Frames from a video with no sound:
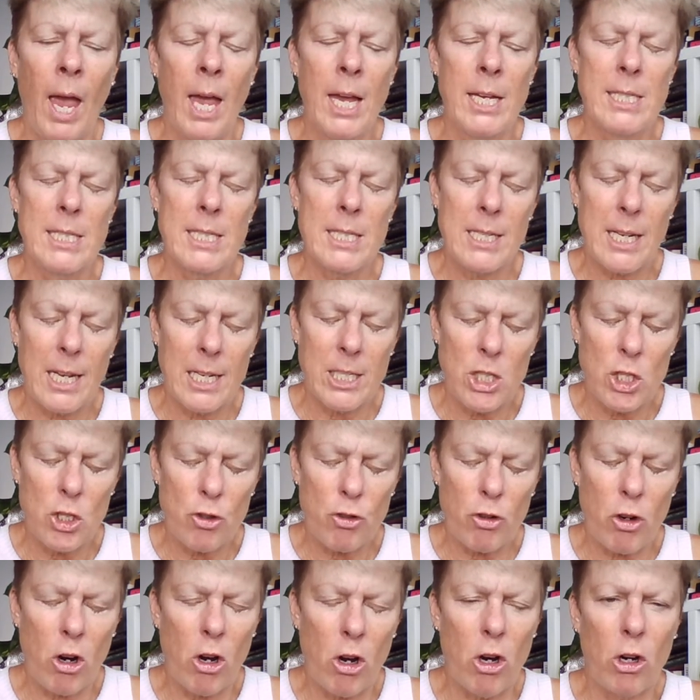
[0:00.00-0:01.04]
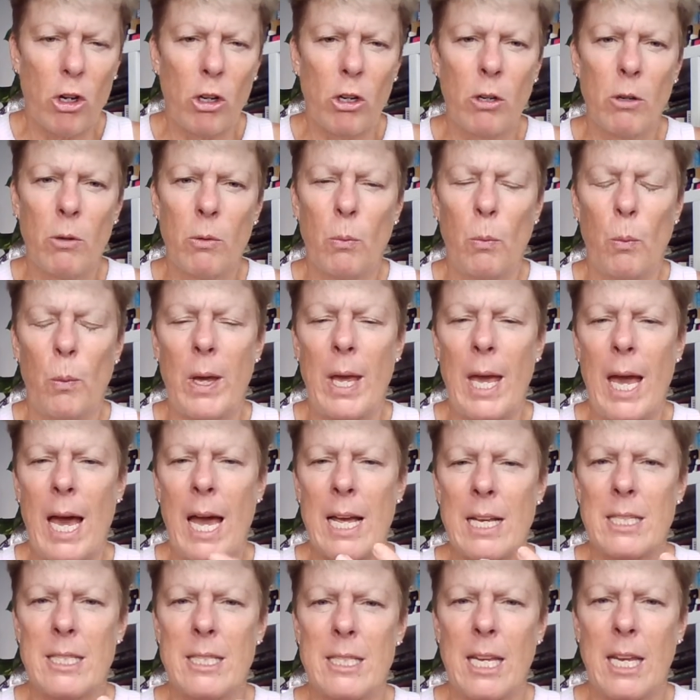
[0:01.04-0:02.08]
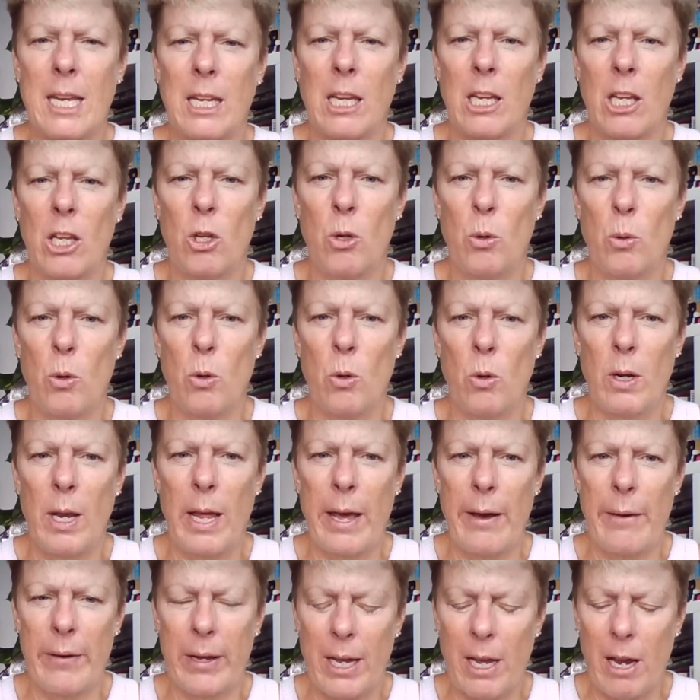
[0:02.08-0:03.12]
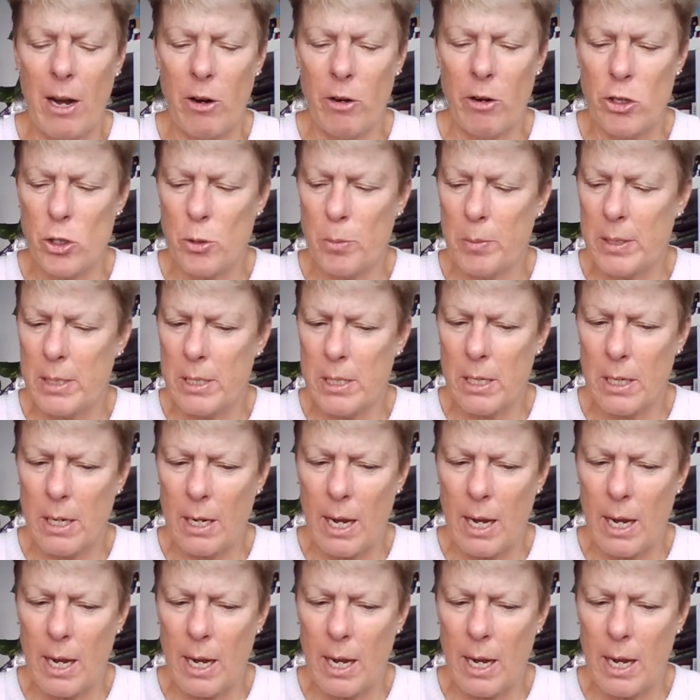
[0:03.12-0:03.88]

Stay strong. We are sending you all our encouragement and